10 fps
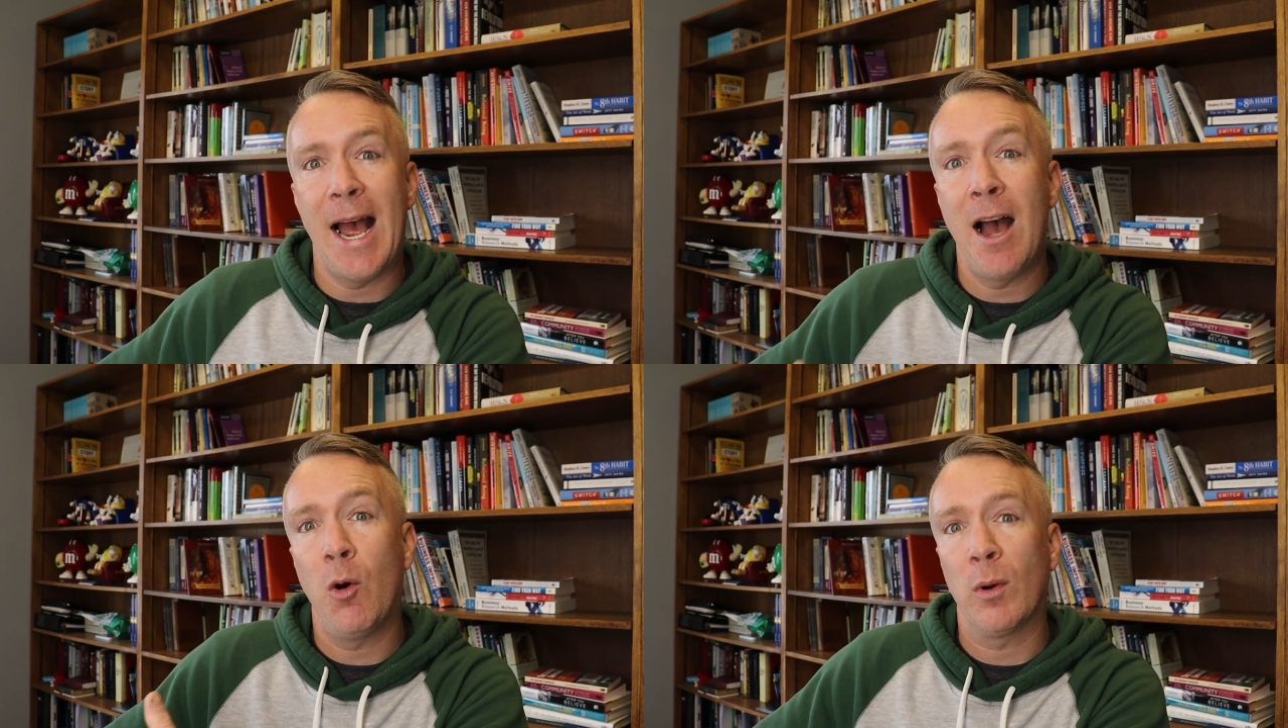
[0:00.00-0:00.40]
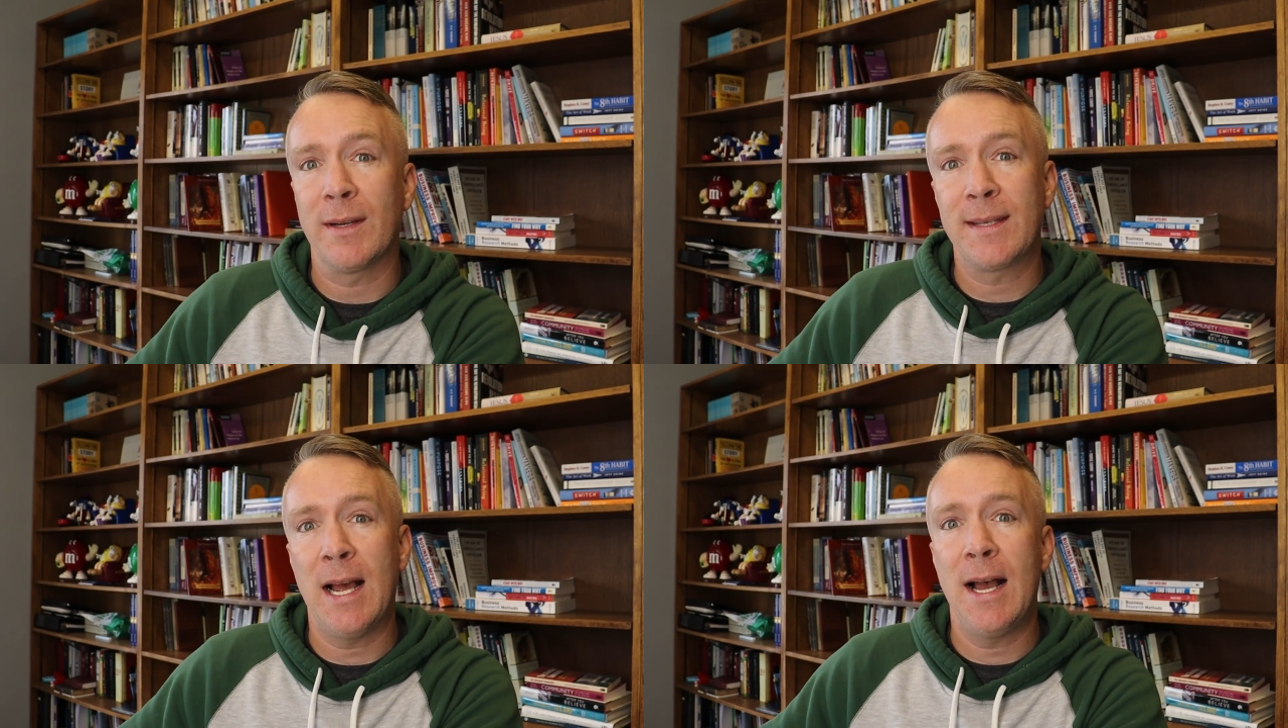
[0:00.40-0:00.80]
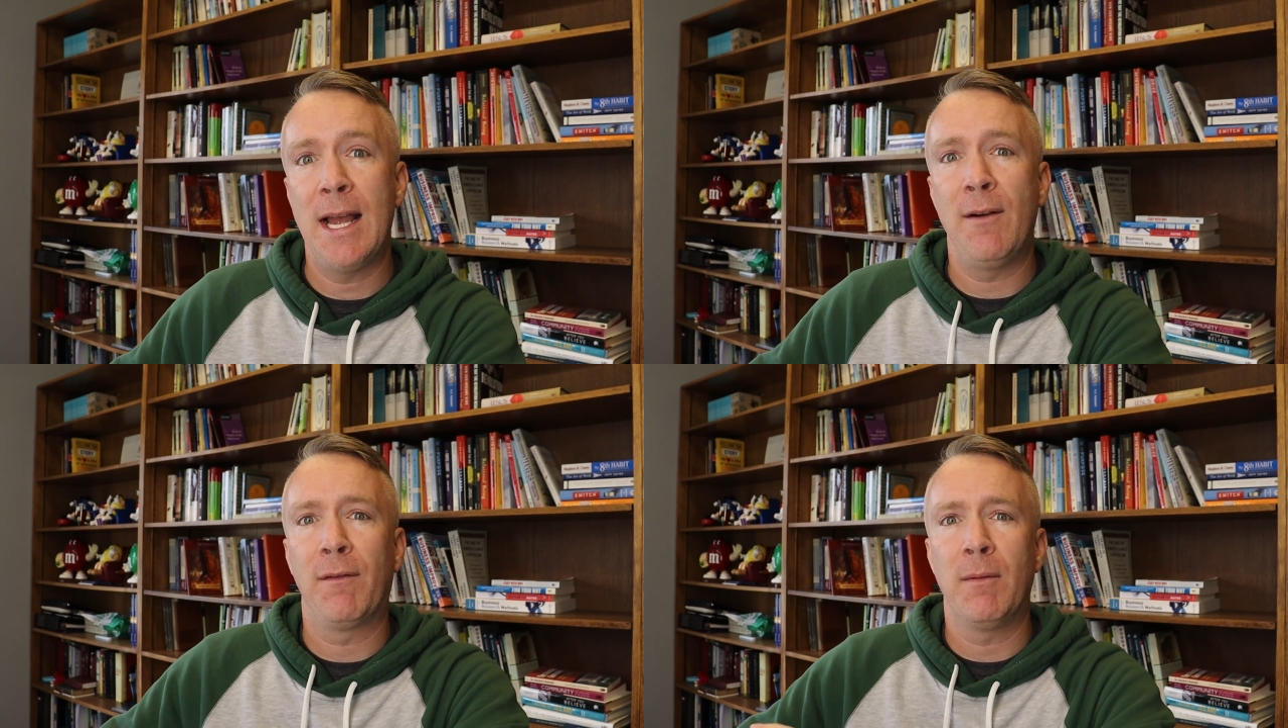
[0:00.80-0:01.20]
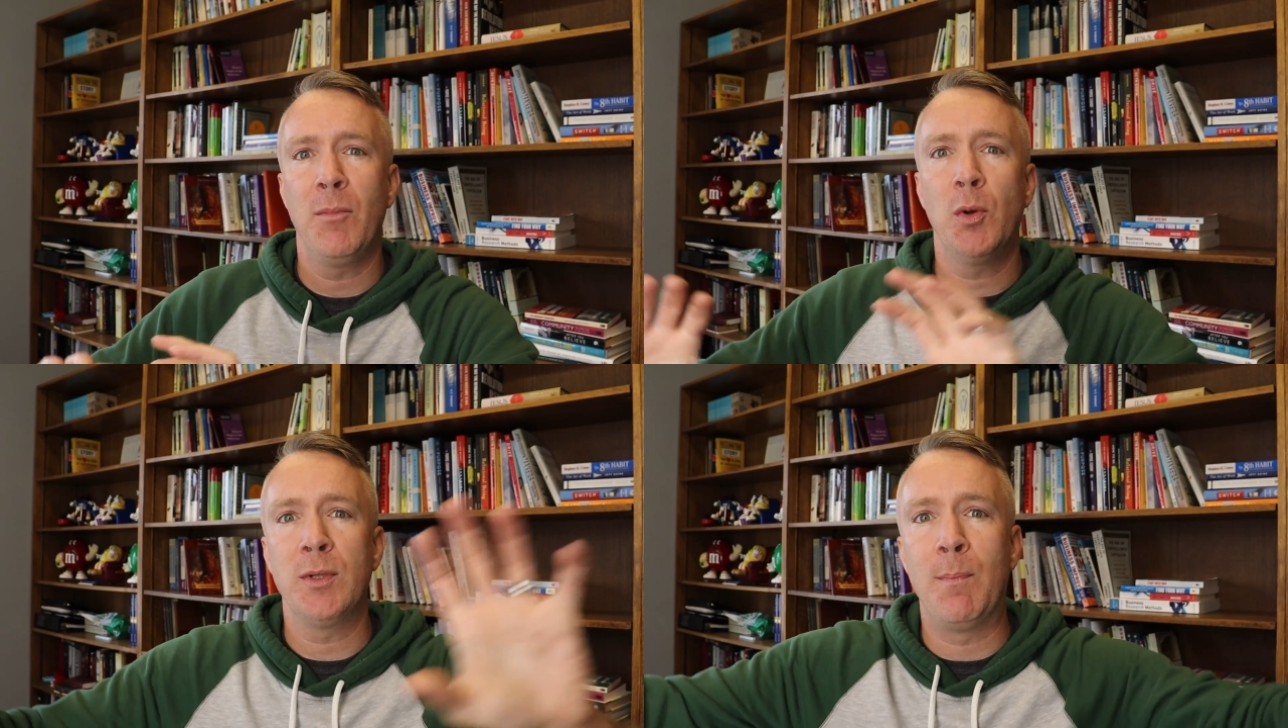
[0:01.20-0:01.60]
our side from
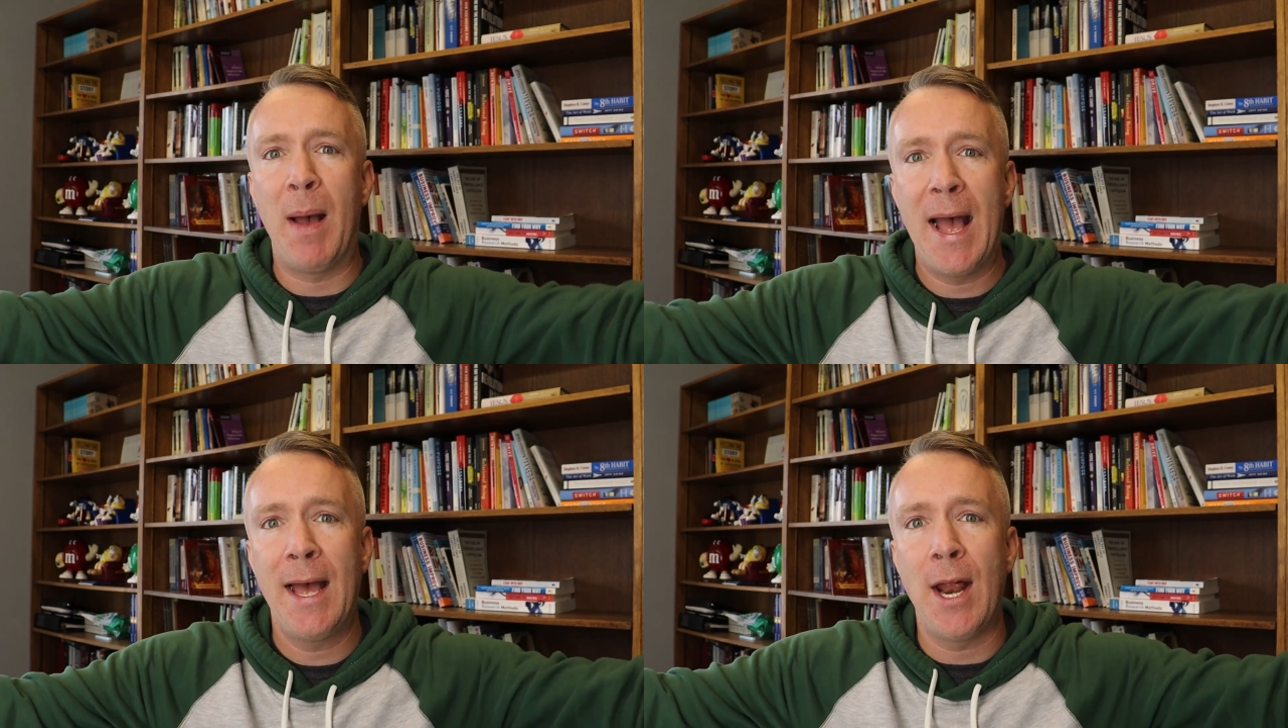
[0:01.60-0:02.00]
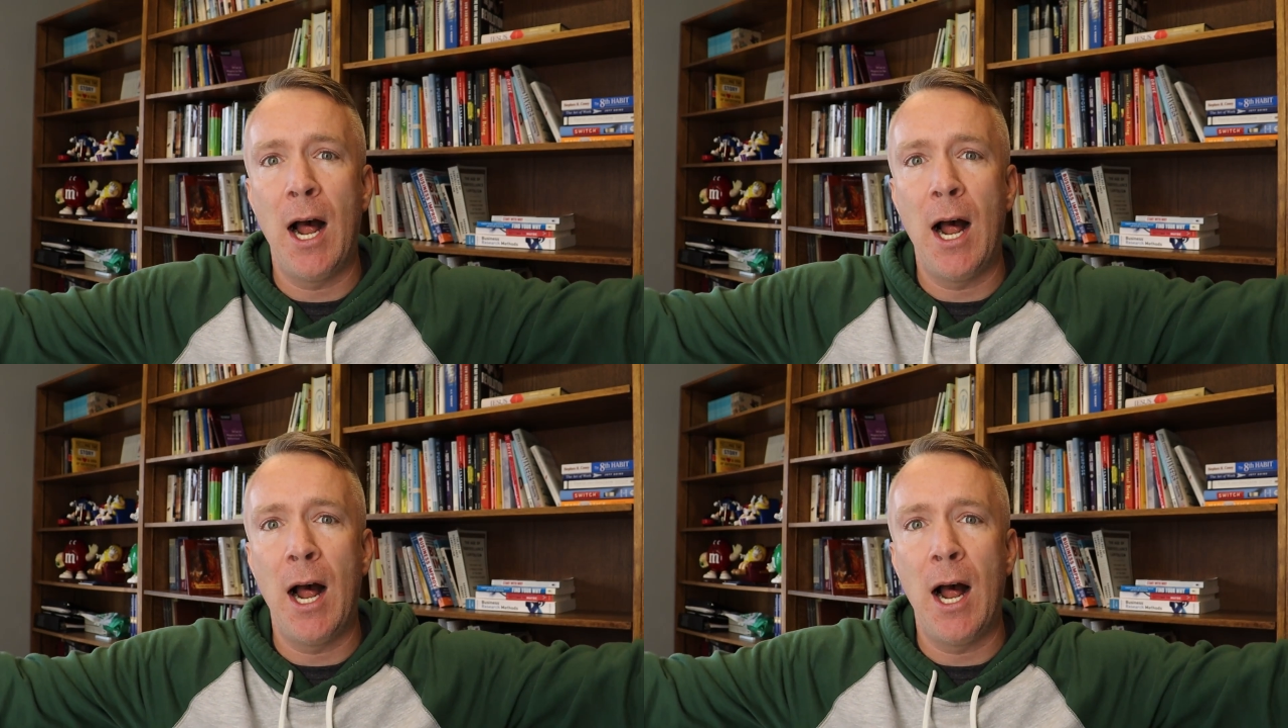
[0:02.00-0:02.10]
those bad